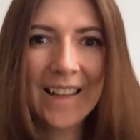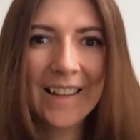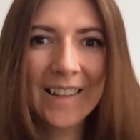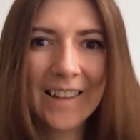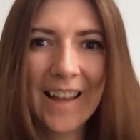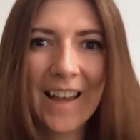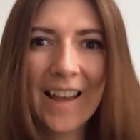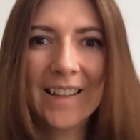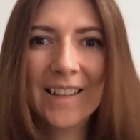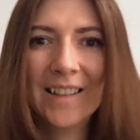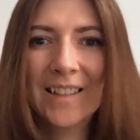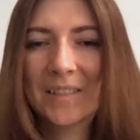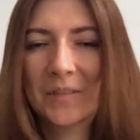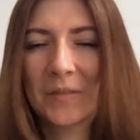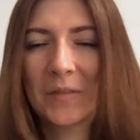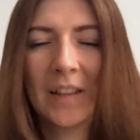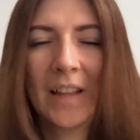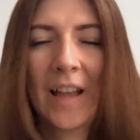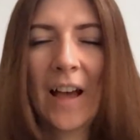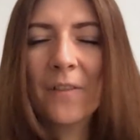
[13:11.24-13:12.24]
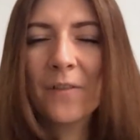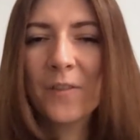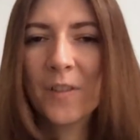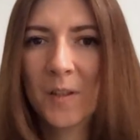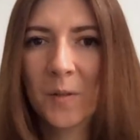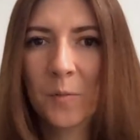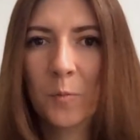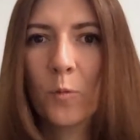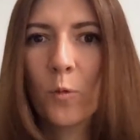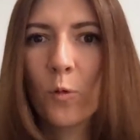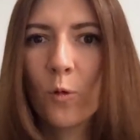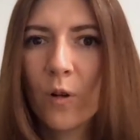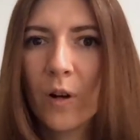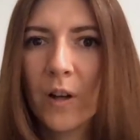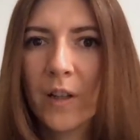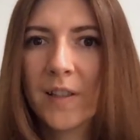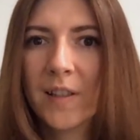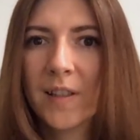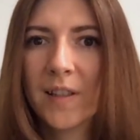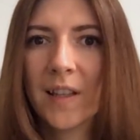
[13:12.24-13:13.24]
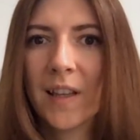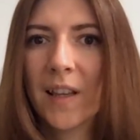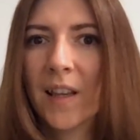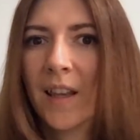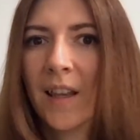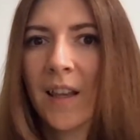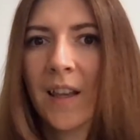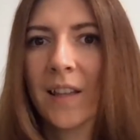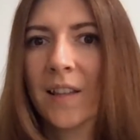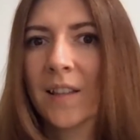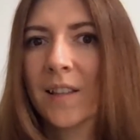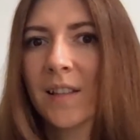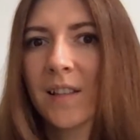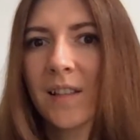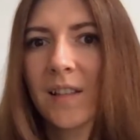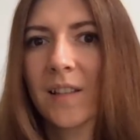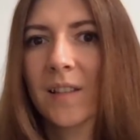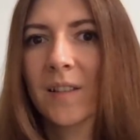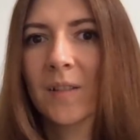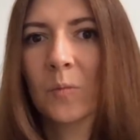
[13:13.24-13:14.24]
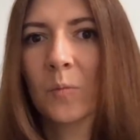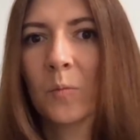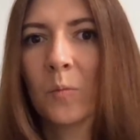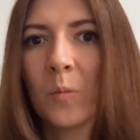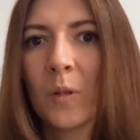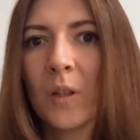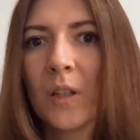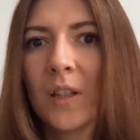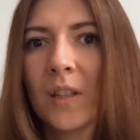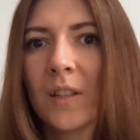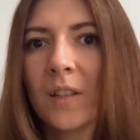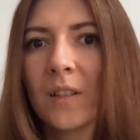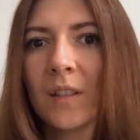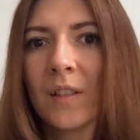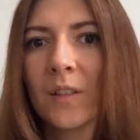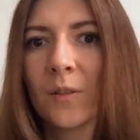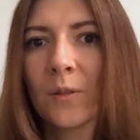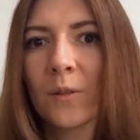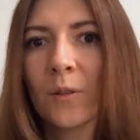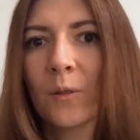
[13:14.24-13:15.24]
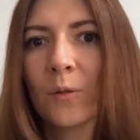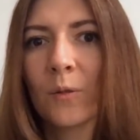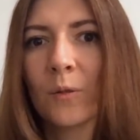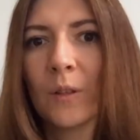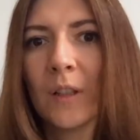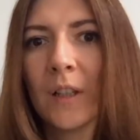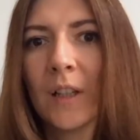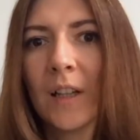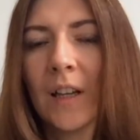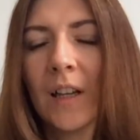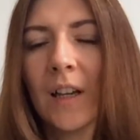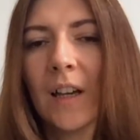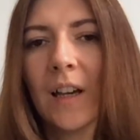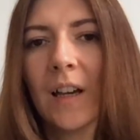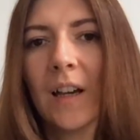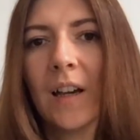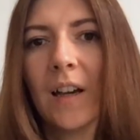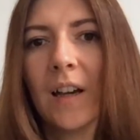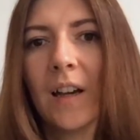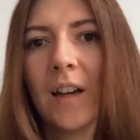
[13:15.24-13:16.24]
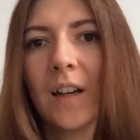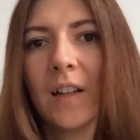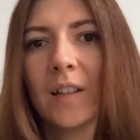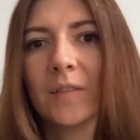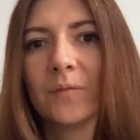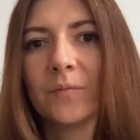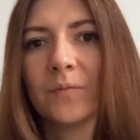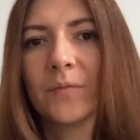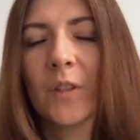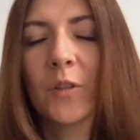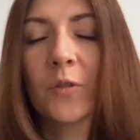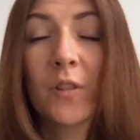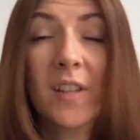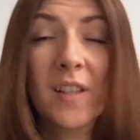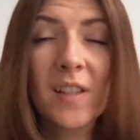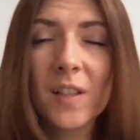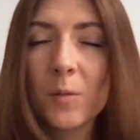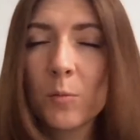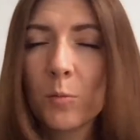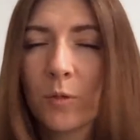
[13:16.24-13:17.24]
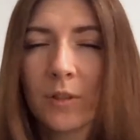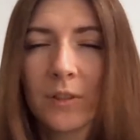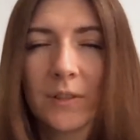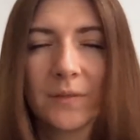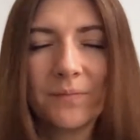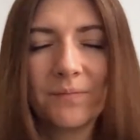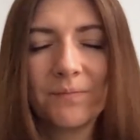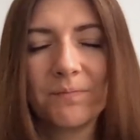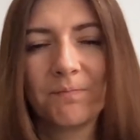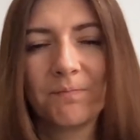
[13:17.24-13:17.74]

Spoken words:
like love, support, and being, you know, reasonable.